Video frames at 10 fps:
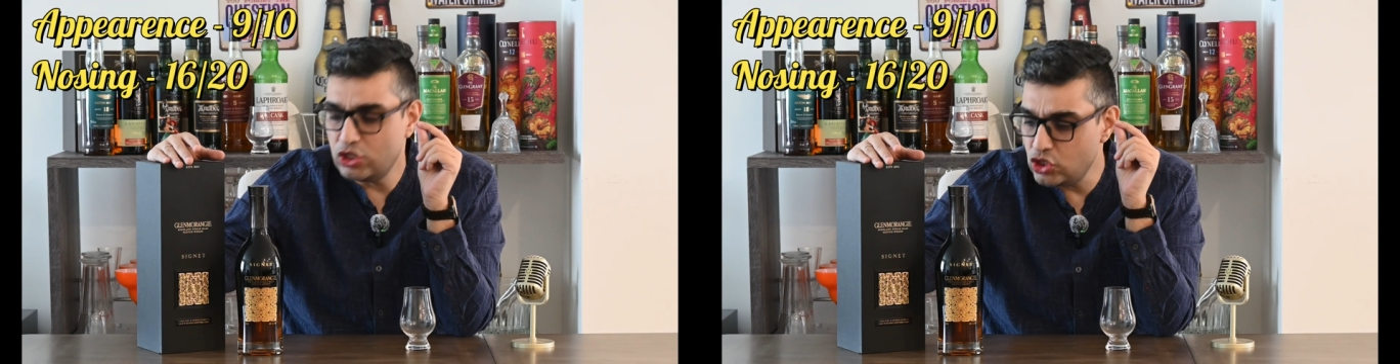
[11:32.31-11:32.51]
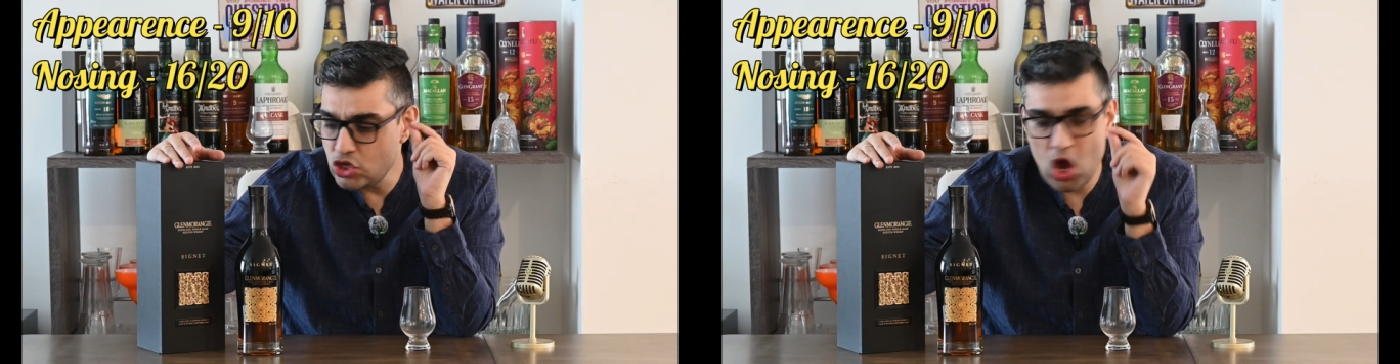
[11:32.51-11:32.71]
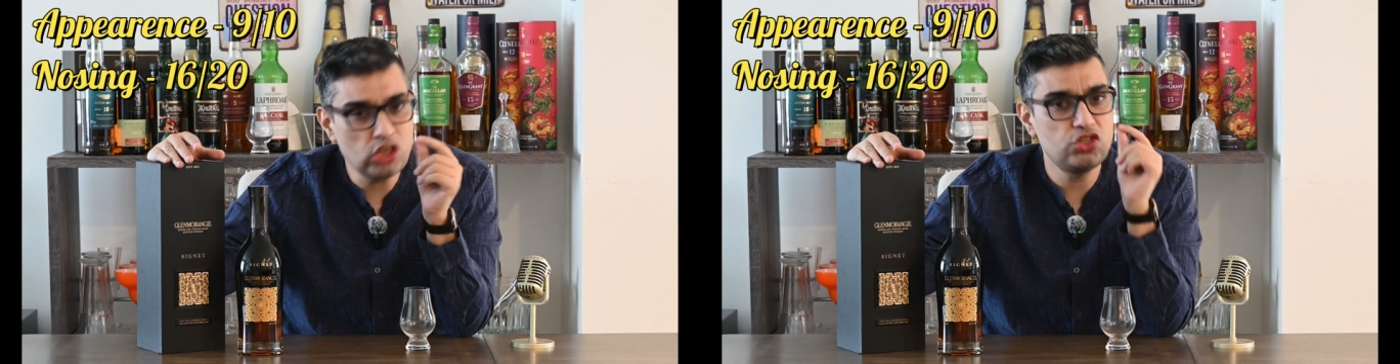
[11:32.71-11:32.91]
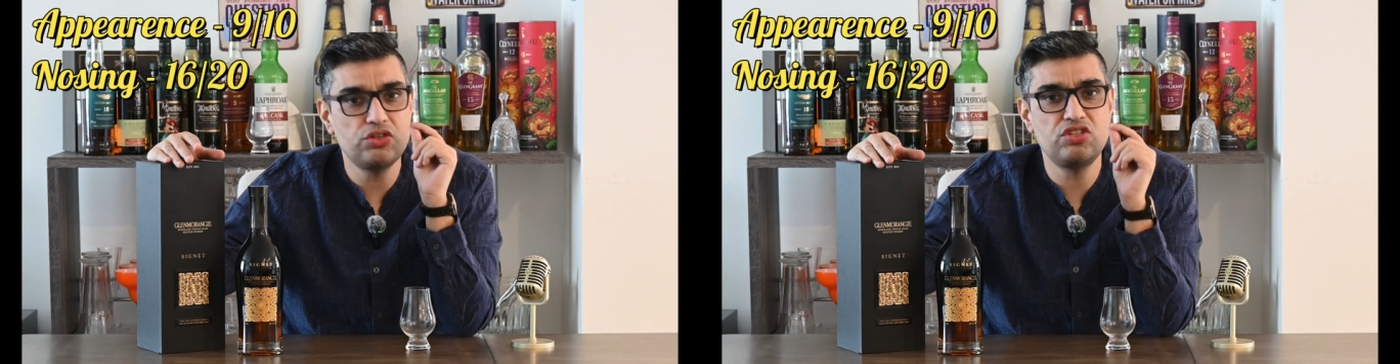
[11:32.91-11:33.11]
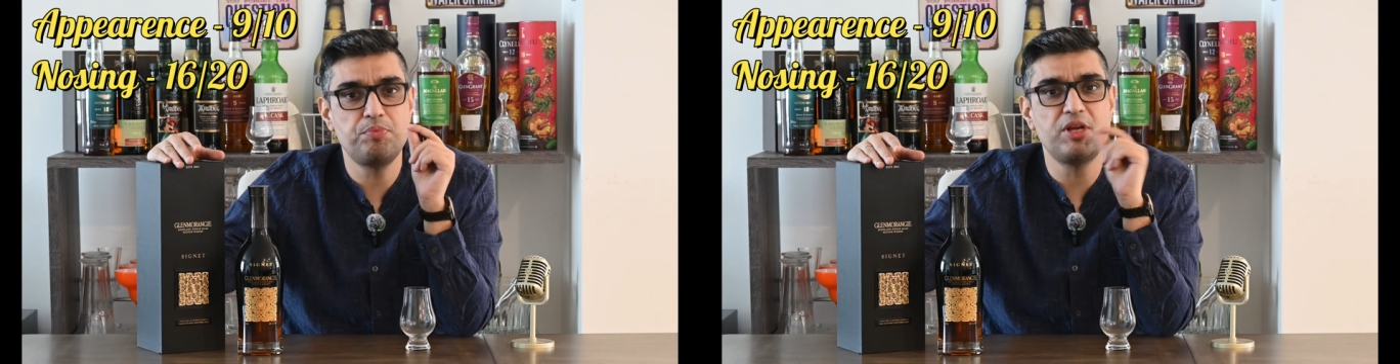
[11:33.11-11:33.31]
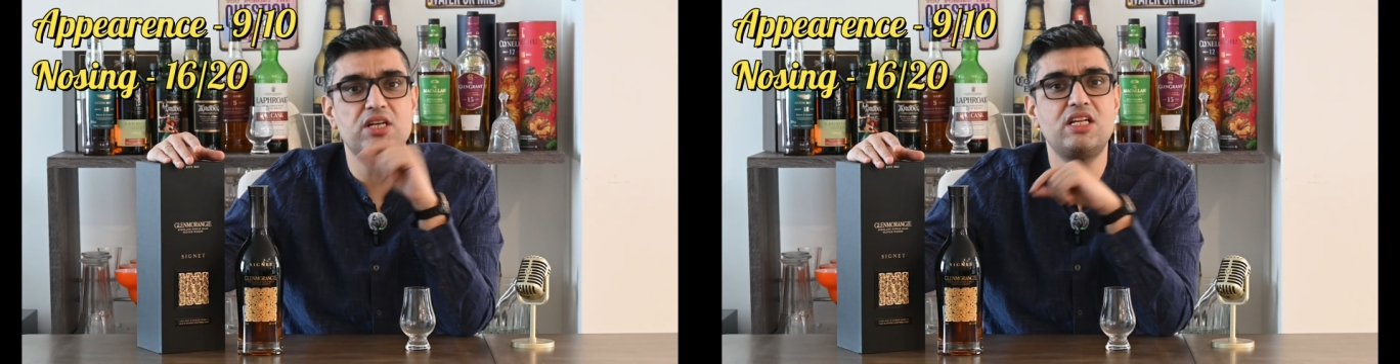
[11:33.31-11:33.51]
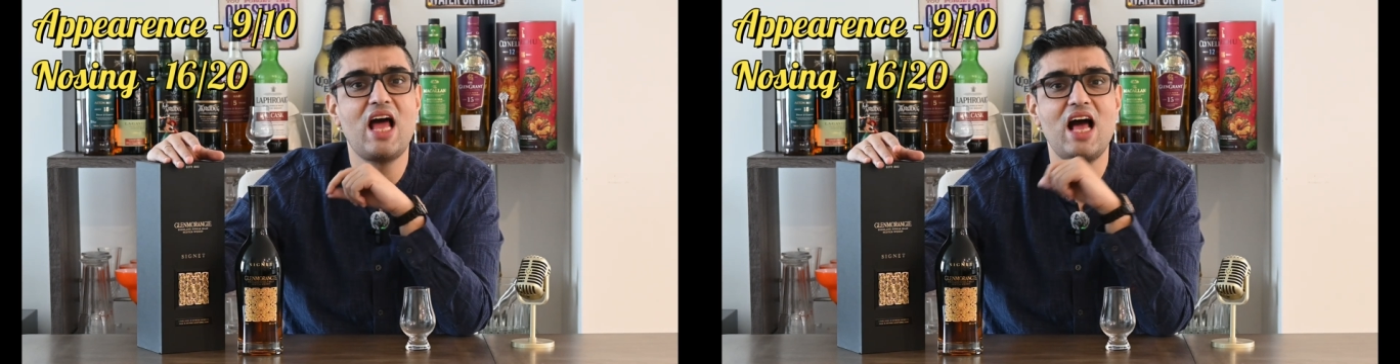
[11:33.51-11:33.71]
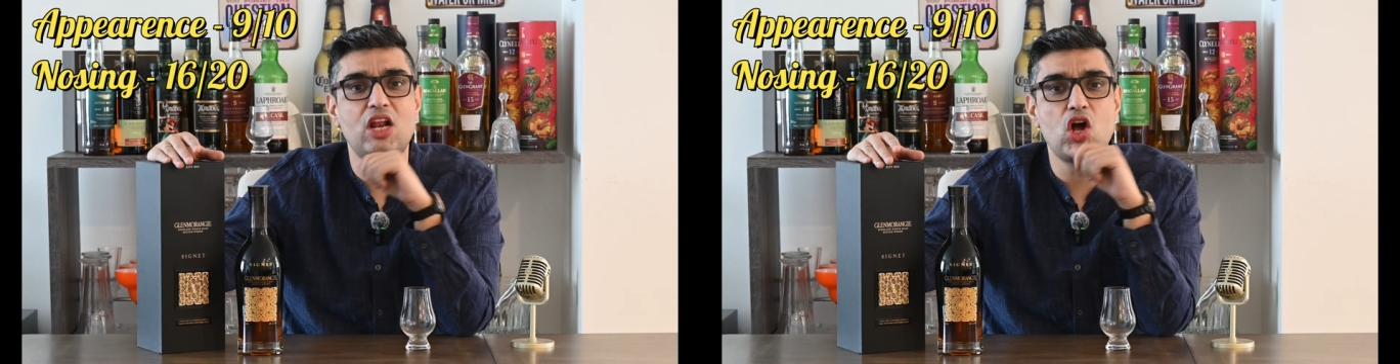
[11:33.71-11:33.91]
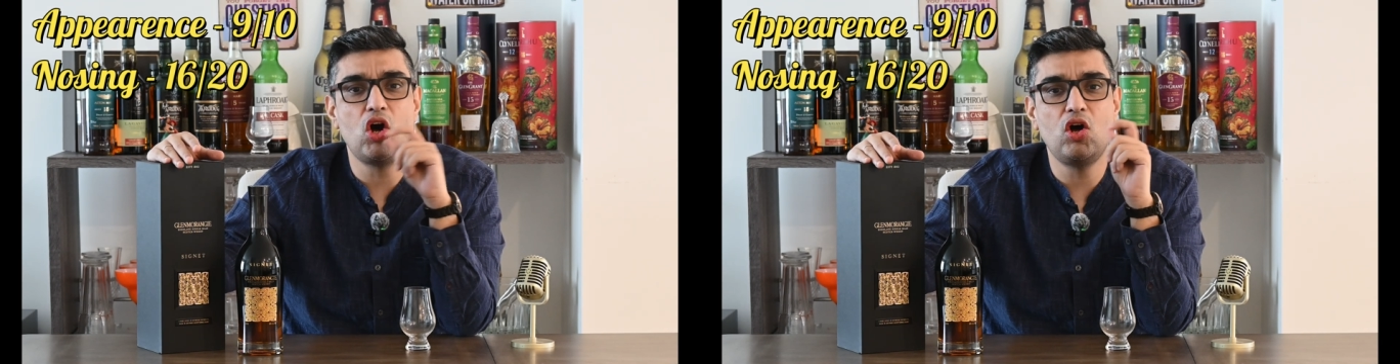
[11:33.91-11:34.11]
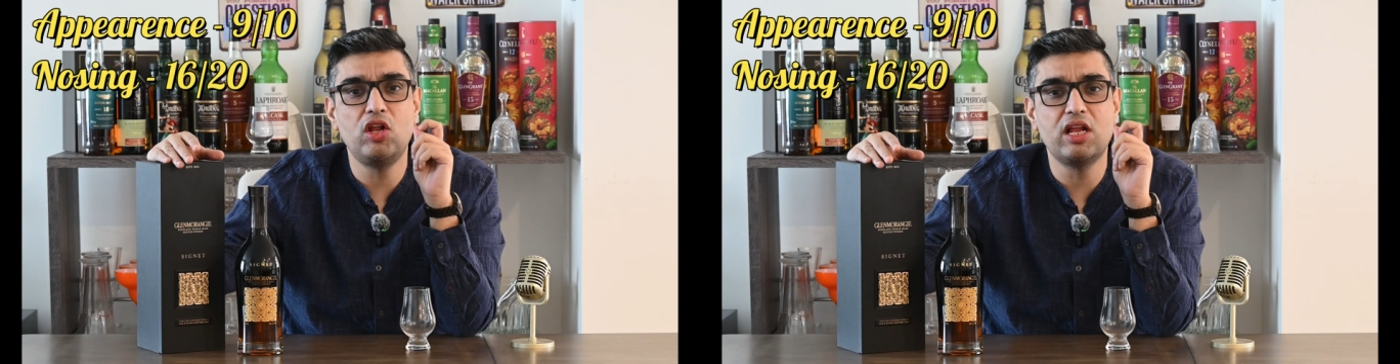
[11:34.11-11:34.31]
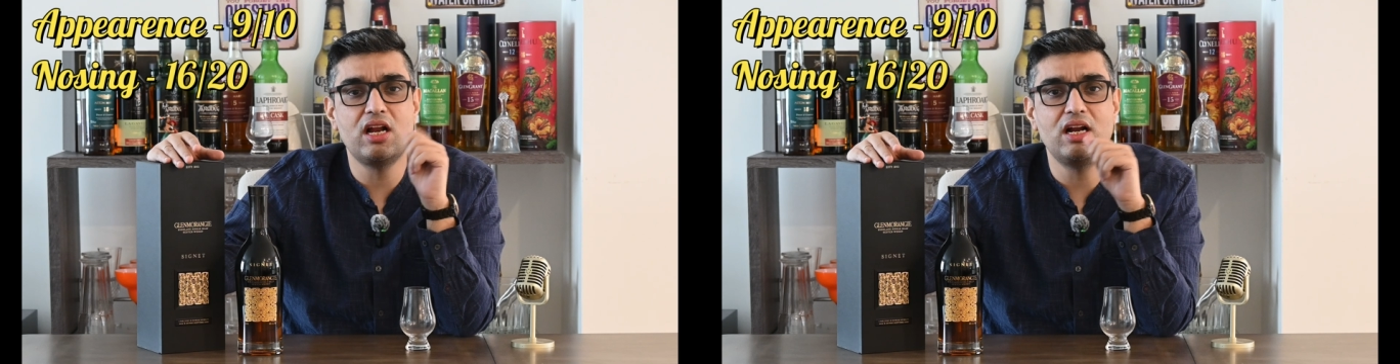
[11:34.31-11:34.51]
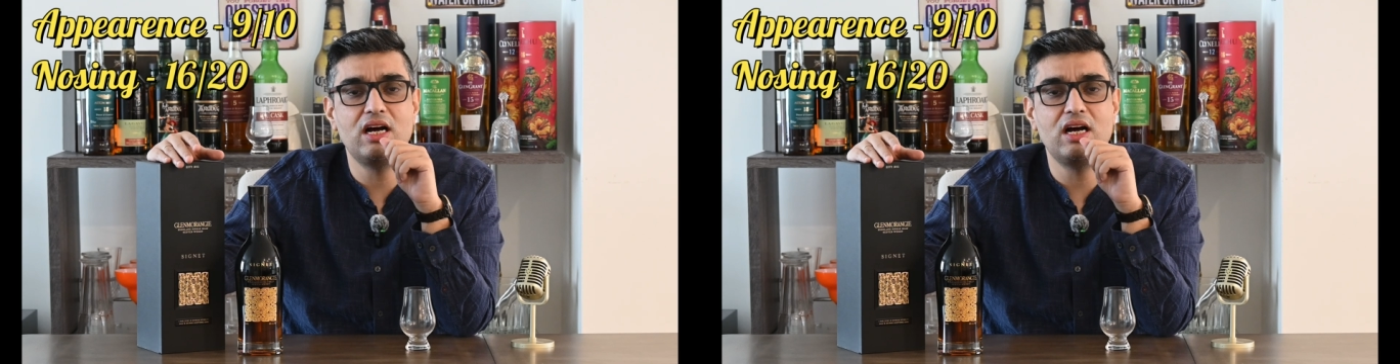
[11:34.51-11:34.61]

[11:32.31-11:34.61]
Not your typical alcohol